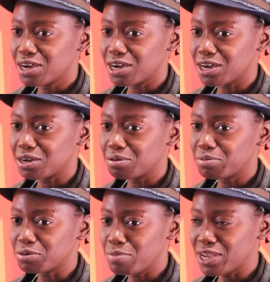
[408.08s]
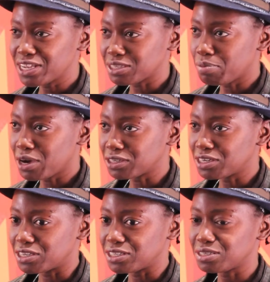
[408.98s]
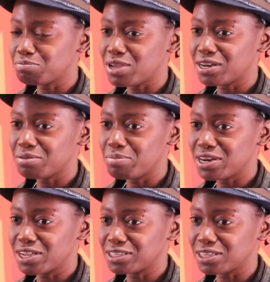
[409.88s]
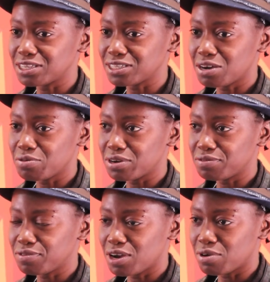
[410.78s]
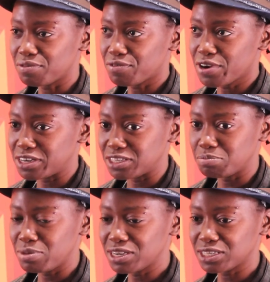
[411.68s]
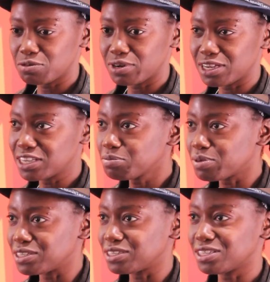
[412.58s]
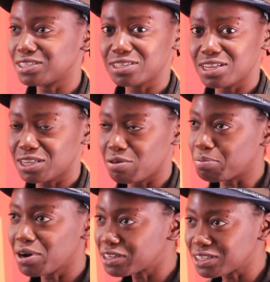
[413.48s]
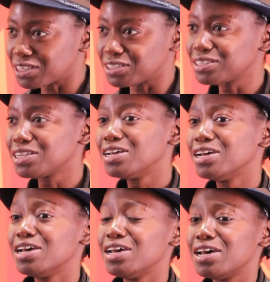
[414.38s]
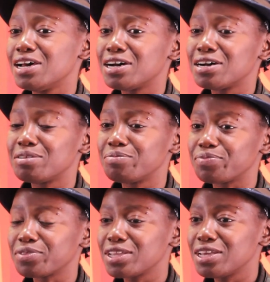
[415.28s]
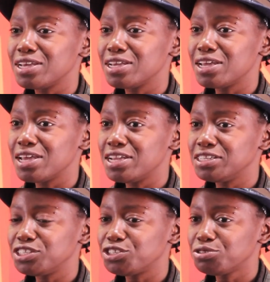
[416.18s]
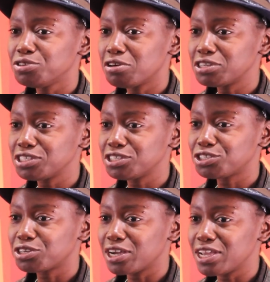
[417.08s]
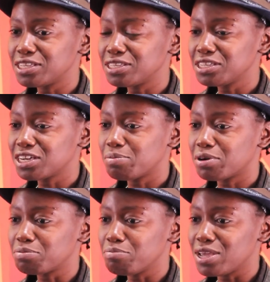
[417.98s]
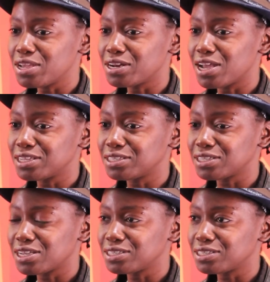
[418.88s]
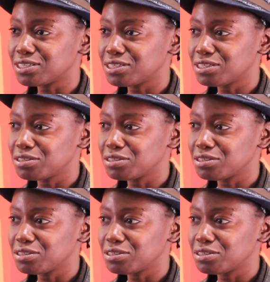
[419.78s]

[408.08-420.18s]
but men as partners, men as our friends, men as our husbands, as our partners, and to not try and think about men as